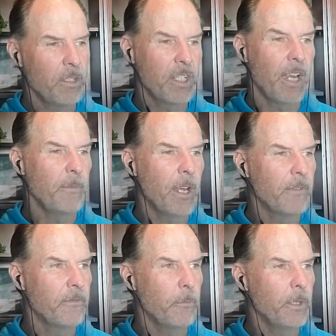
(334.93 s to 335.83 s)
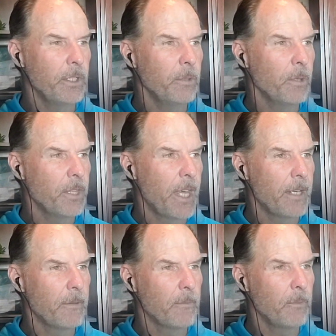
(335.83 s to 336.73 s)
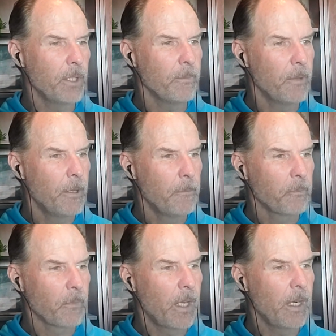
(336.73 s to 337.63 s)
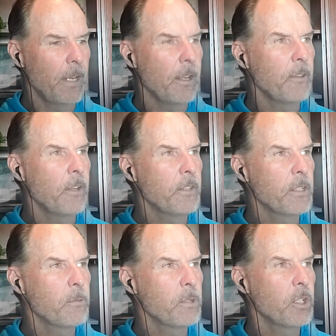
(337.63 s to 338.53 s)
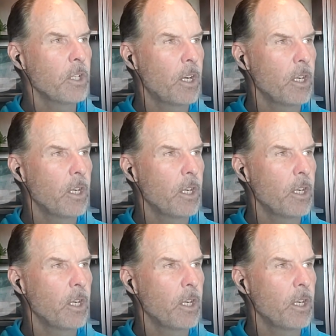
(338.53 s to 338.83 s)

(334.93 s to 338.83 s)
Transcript: which I'm not familiar with that. But I thought this was a good